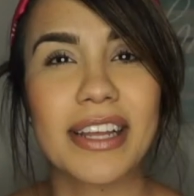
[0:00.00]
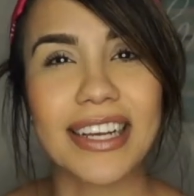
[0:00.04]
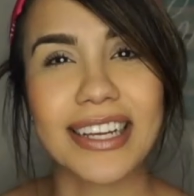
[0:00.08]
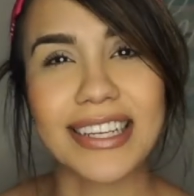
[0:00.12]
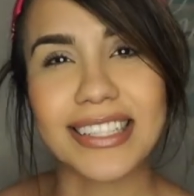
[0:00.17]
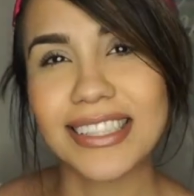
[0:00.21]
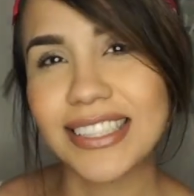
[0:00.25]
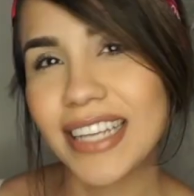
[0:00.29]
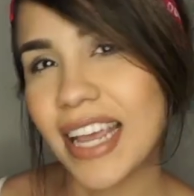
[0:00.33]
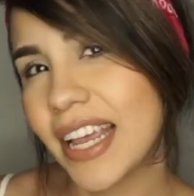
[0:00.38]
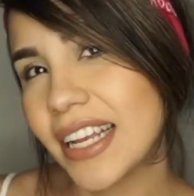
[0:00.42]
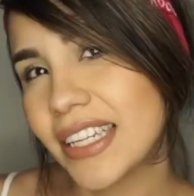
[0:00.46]
like
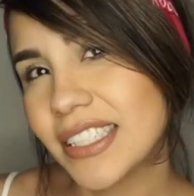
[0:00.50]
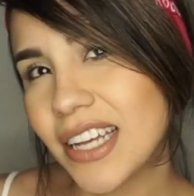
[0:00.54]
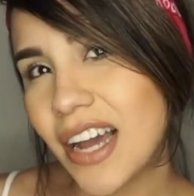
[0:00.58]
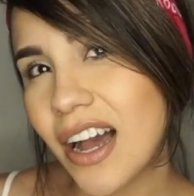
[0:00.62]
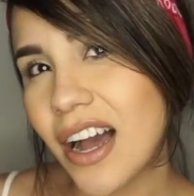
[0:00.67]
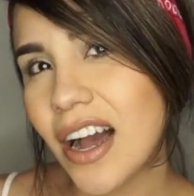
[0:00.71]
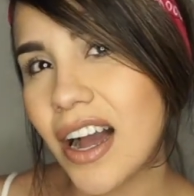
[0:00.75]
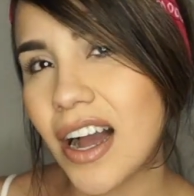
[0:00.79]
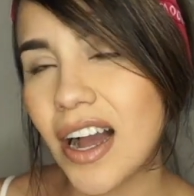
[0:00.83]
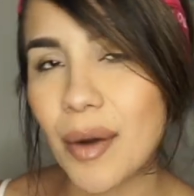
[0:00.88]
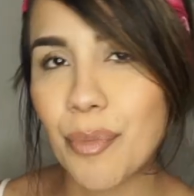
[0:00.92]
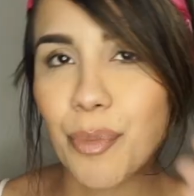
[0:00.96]
a tank
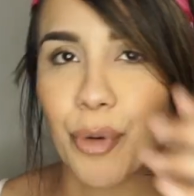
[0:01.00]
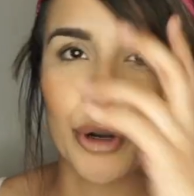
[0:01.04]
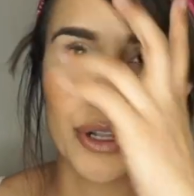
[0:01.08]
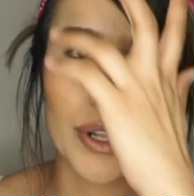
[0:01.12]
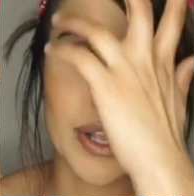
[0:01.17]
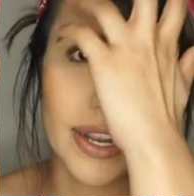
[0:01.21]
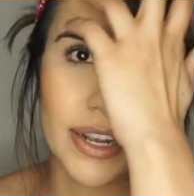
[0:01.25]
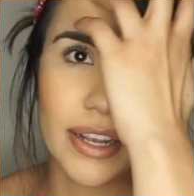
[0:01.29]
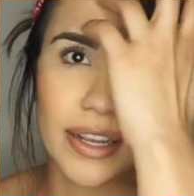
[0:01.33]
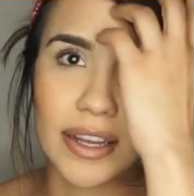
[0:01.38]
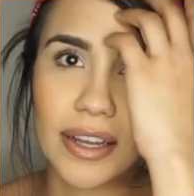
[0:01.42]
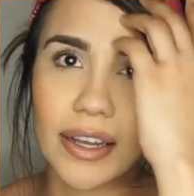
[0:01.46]
top or
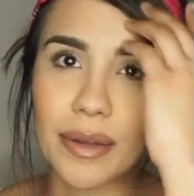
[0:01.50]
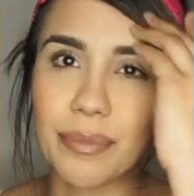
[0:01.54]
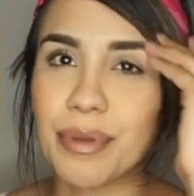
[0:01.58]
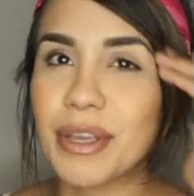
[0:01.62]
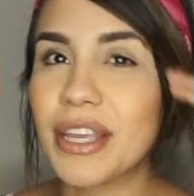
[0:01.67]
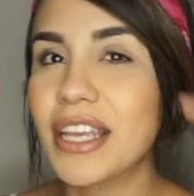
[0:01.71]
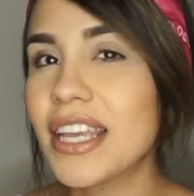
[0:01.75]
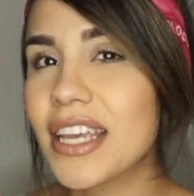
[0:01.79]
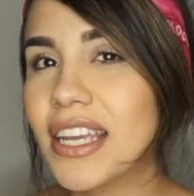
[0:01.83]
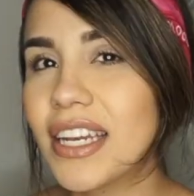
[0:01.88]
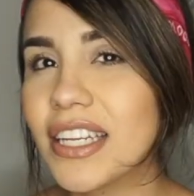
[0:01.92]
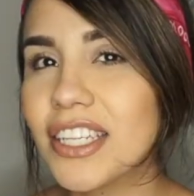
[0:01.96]
like a
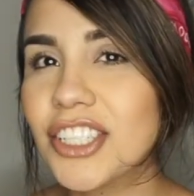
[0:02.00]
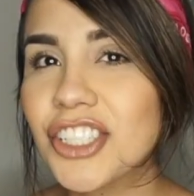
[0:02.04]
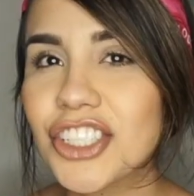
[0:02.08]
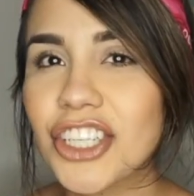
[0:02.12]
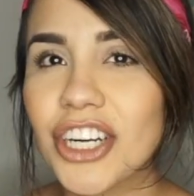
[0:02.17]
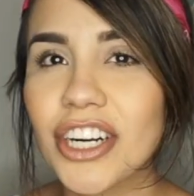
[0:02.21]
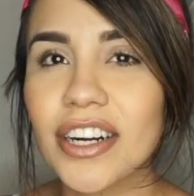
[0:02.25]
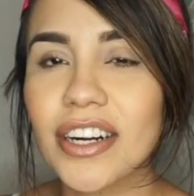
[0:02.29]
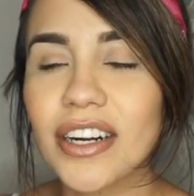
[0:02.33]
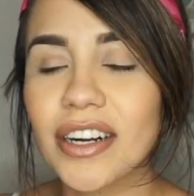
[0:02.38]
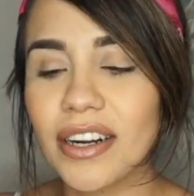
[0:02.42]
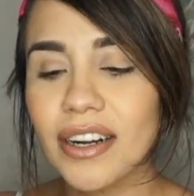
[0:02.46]
bikini
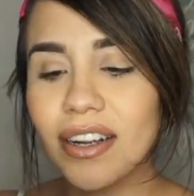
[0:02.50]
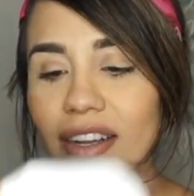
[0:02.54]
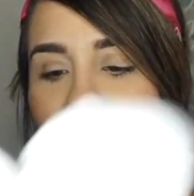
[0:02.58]
shirt,